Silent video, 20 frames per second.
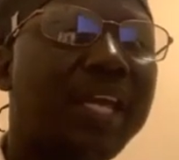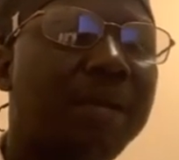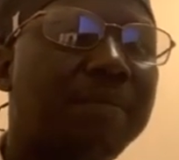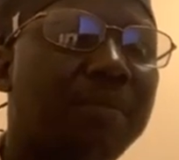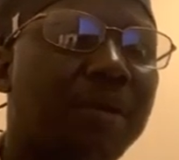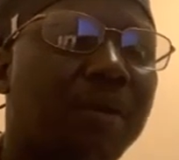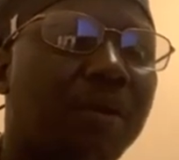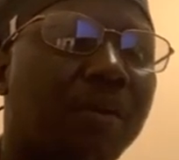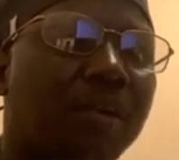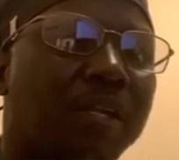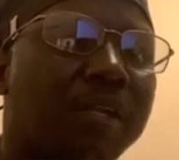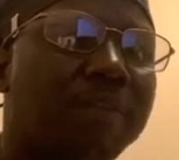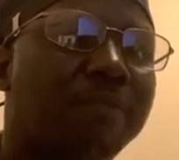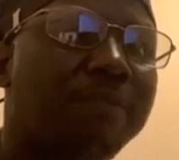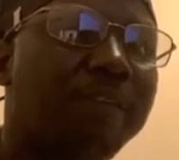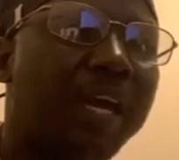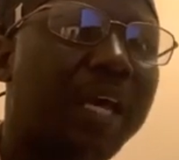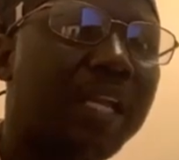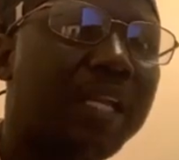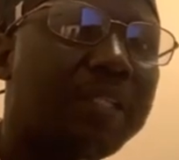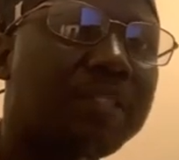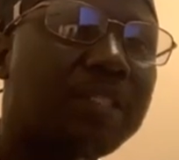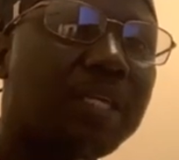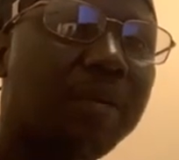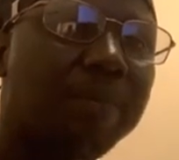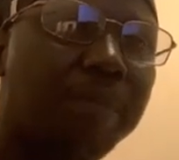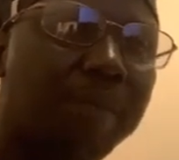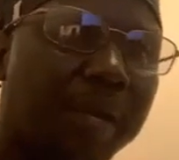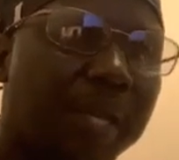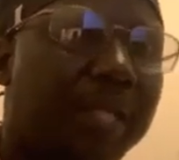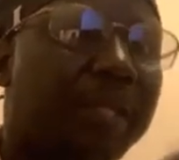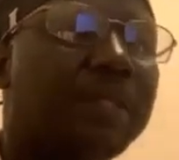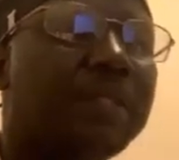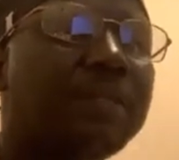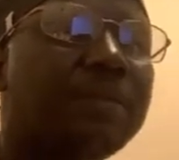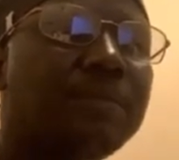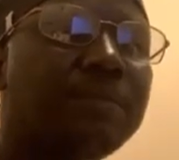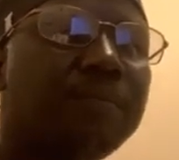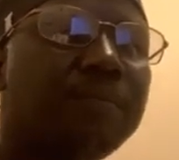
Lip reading: chemical imbalance ka brain.